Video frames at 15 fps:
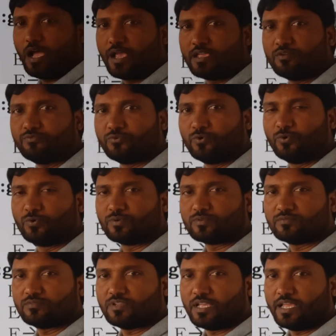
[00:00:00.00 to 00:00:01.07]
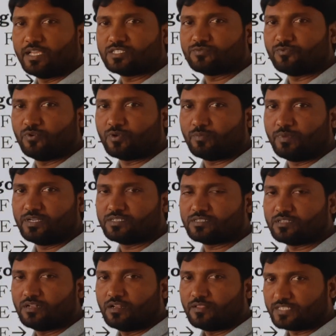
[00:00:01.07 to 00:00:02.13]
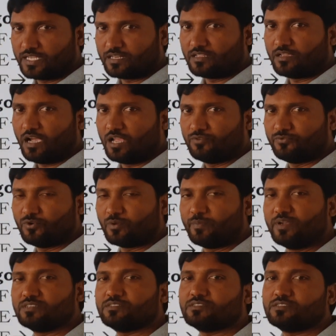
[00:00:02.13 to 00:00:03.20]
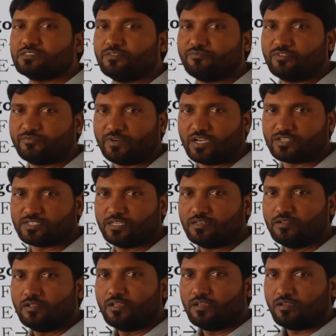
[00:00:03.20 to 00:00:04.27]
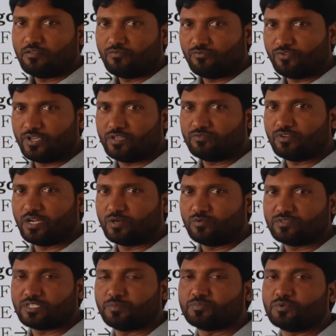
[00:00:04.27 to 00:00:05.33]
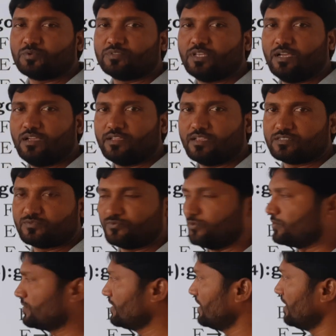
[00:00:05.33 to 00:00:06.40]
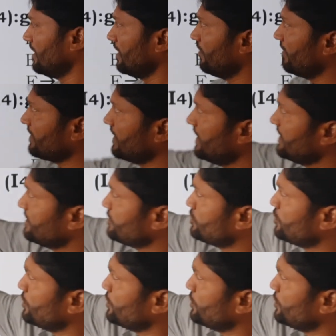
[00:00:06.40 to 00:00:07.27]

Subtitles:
I4. S4 means I4 means shift function, where we have to substitute the S4.